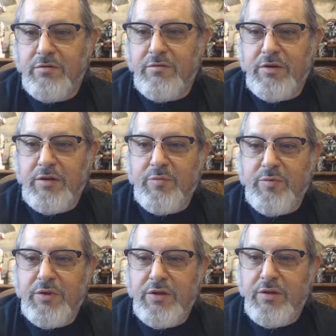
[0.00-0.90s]
find it.
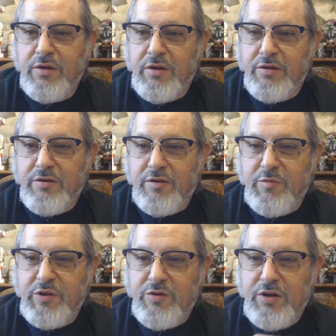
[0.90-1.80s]
So I've
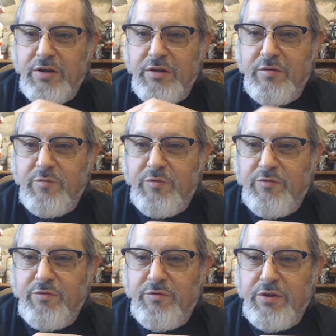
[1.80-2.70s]
been
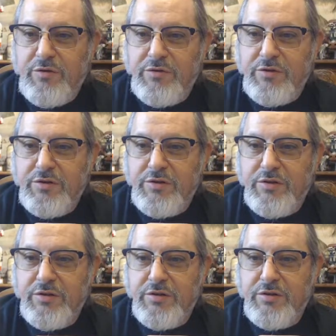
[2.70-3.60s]
floating.
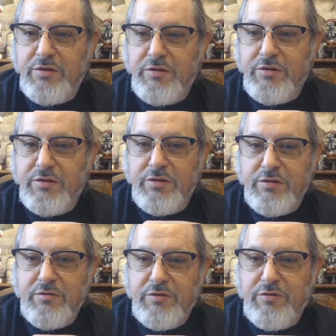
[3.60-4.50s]

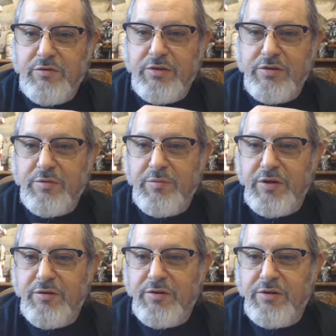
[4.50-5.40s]
Let me throw this up
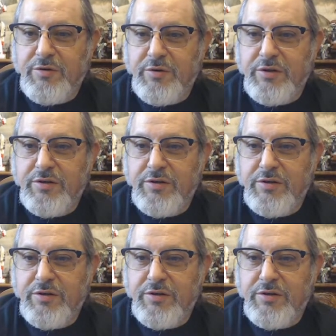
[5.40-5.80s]
here real quick,